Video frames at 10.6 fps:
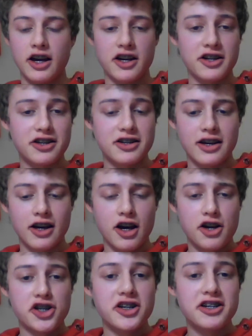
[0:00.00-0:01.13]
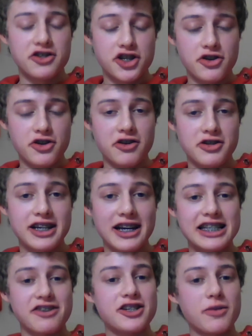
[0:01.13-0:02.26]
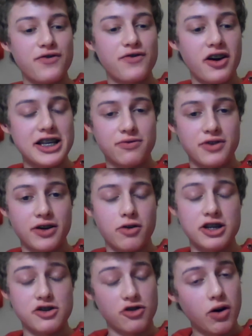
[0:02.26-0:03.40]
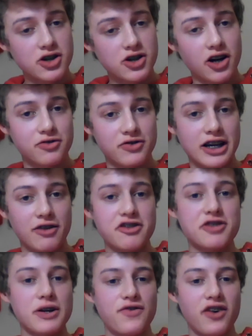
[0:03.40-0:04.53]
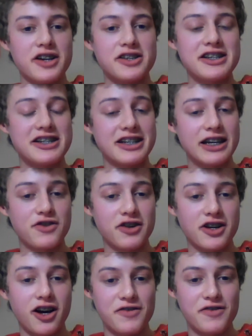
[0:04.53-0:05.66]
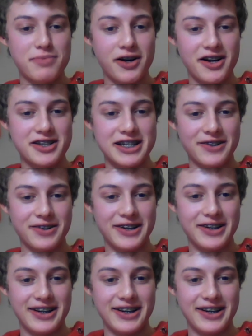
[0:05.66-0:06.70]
In Jojo Diaz, every time he fights with he's got the world title now. Every time he fights, he just gives you a cut of his purse now.